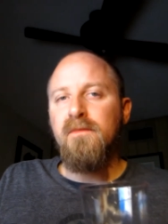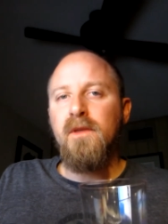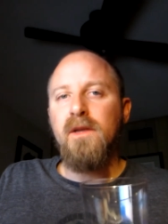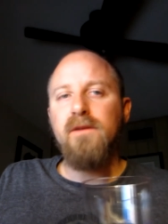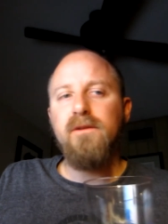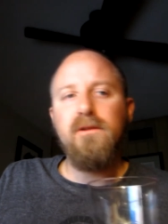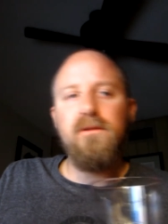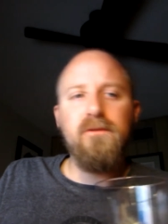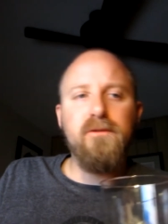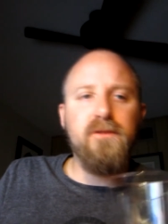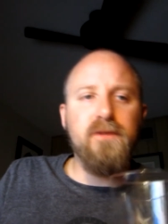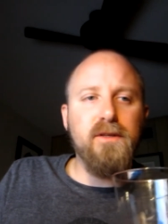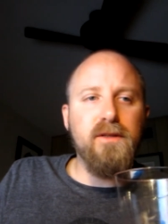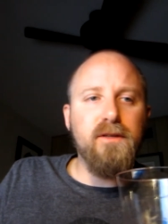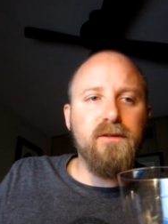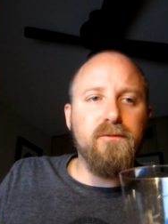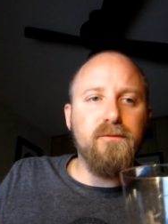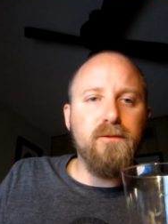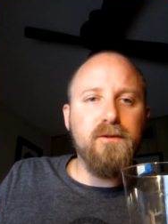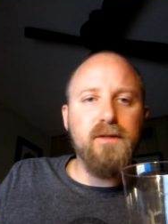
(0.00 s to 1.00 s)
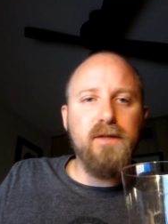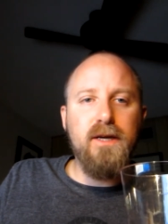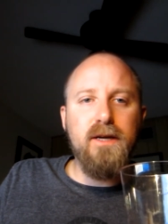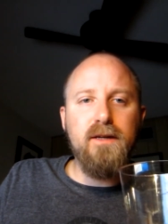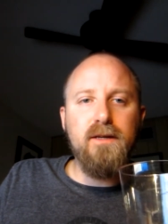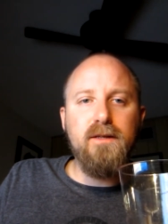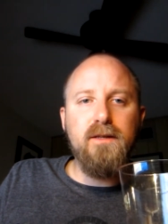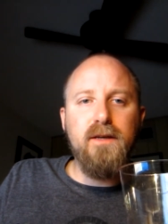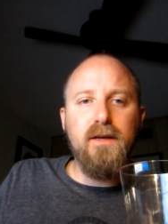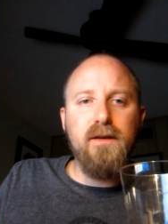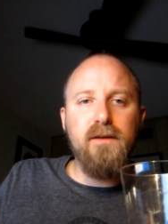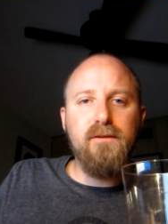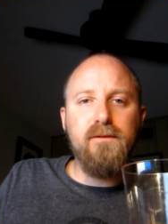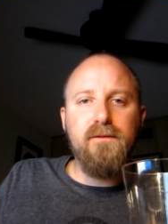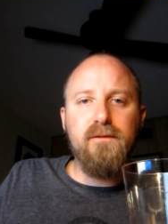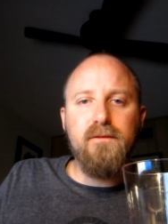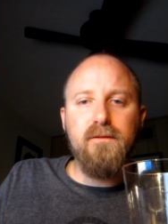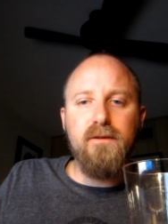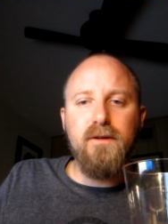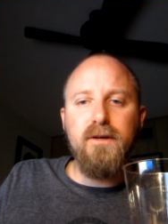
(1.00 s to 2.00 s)
it's interesting this one kind of
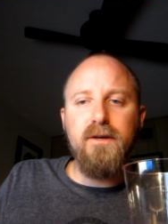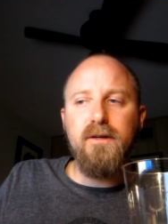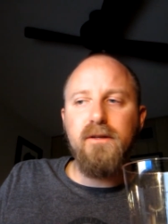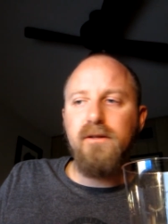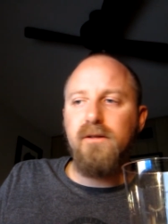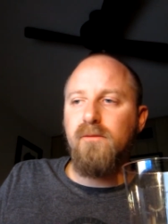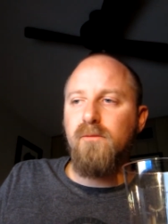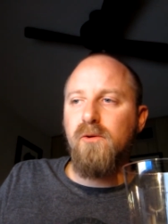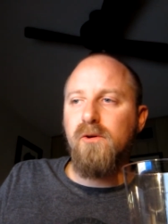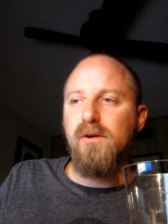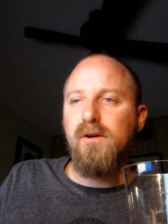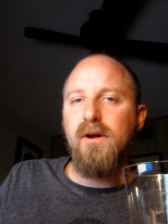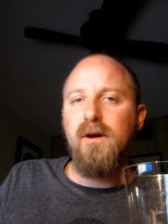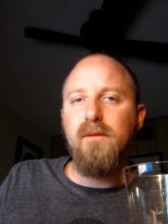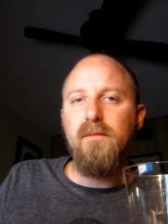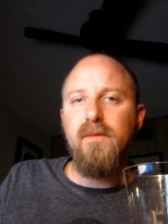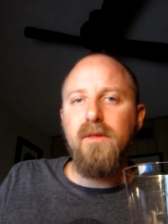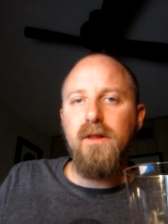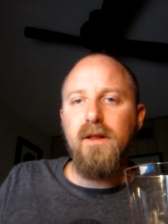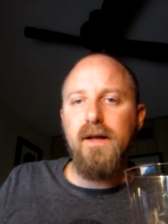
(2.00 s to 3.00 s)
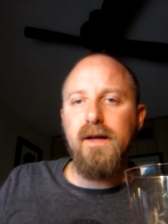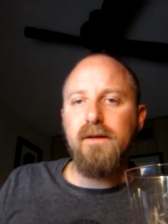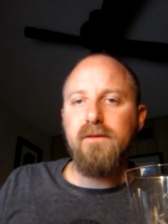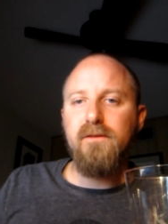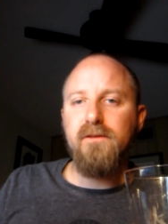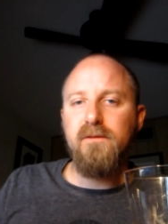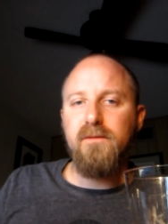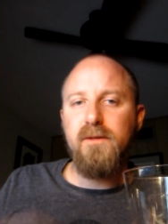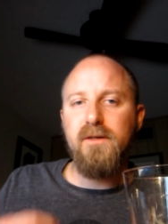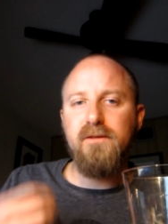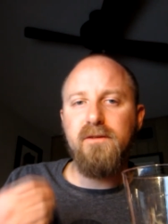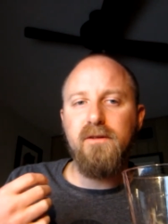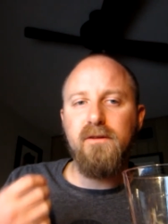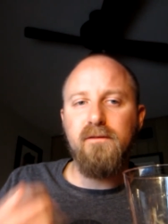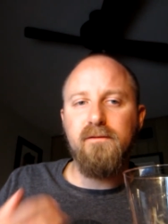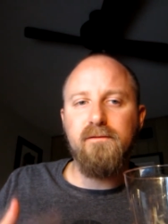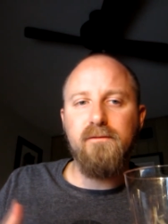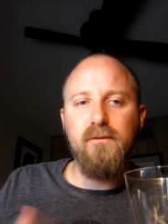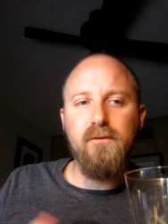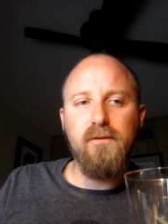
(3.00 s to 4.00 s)
tastes uh, a little more complex, especially on the
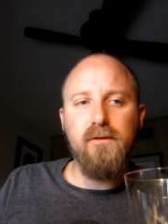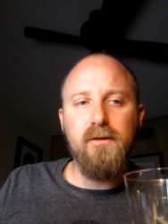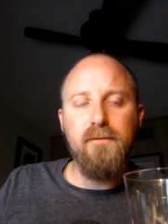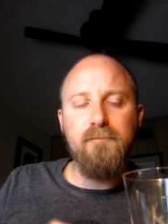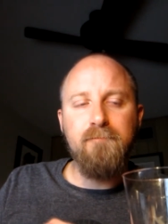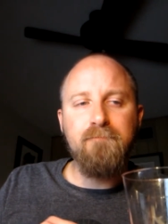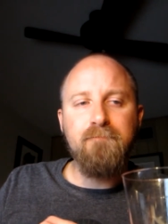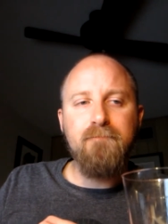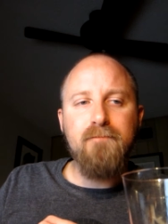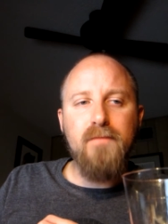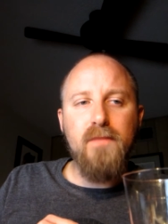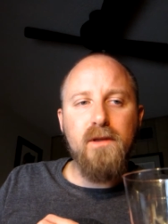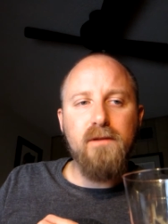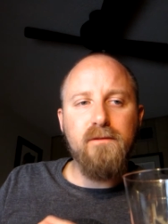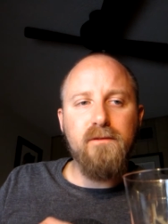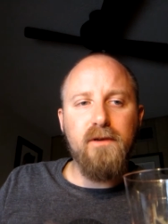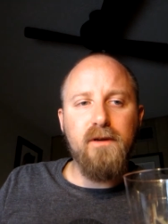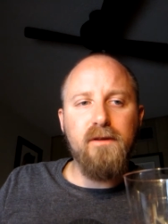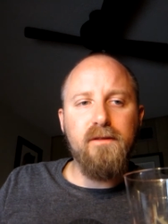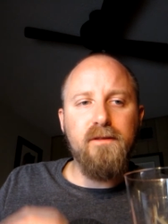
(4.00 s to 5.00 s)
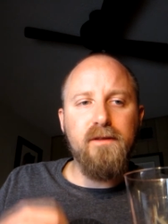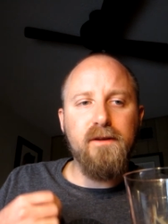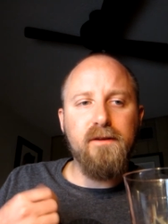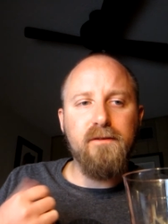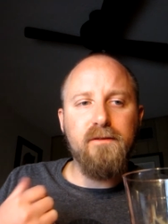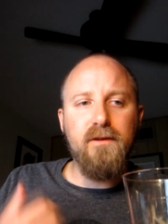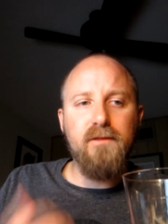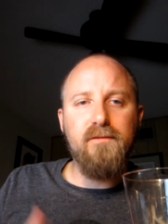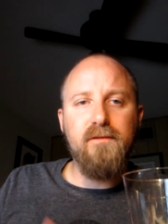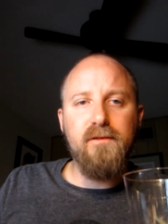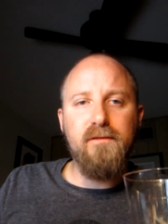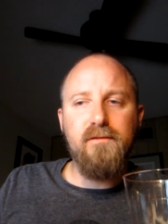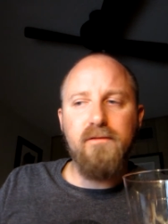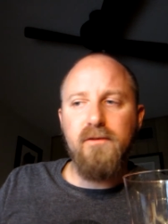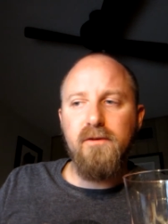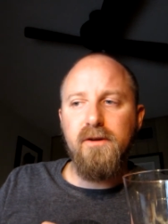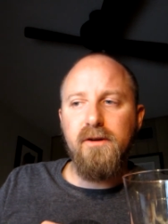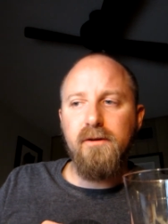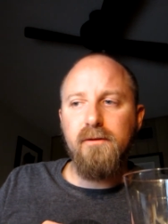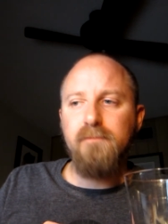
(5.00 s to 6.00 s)
fruit side of things. Definitely
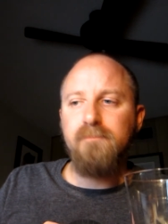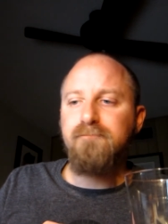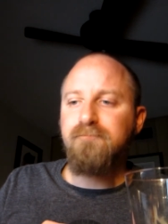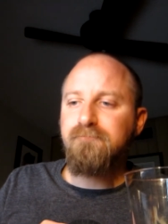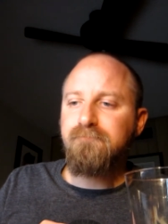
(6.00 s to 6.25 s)
fruitier.